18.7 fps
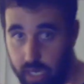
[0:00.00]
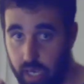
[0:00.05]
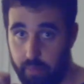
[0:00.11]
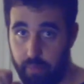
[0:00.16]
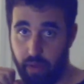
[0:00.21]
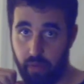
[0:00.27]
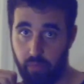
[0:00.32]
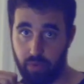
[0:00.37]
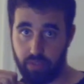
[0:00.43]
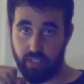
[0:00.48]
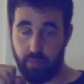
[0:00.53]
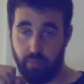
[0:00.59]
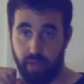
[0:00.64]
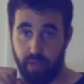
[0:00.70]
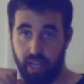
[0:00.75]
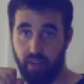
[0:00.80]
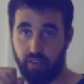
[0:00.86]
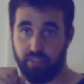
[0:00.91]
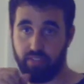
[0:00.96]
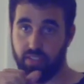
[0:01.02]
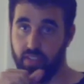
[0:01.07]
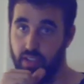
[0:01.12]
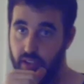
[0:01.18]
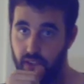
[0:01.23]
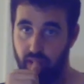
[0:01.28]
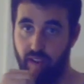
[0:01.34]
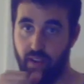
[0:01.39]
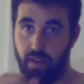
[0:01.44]
in with something else.
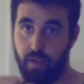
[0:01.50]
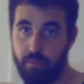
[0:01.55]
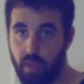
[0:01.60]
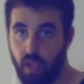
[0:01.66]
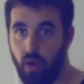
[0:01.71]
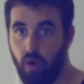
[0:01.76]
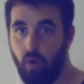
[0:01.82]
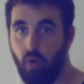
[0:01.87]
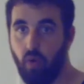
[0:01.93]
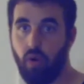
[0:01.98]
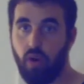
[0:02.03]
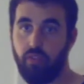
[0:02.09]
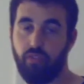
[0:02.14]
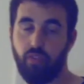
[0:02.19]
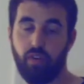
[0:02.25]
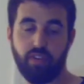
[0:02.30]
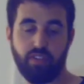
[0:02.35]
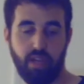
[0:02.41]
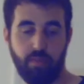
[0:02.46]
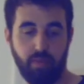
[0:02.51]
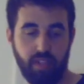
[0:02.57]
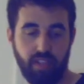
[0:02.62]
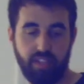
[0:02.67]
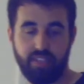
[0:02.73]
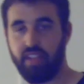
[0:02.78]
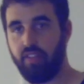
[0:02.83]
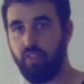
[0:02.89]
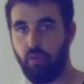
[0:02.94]
Or, for example, let's say
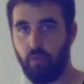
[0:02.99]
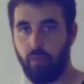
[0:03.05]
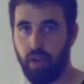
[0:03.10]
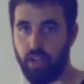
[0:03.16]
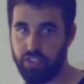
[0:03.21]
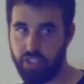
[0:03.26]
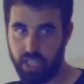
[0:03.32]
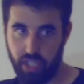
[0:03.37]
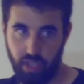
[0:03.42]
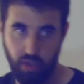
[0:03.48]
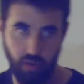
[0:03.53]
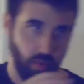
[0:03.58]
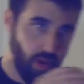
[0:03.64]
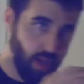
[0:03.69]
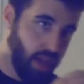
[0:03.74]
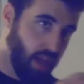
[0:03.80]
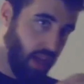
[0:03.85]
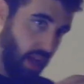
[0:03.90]
they're rushing you, and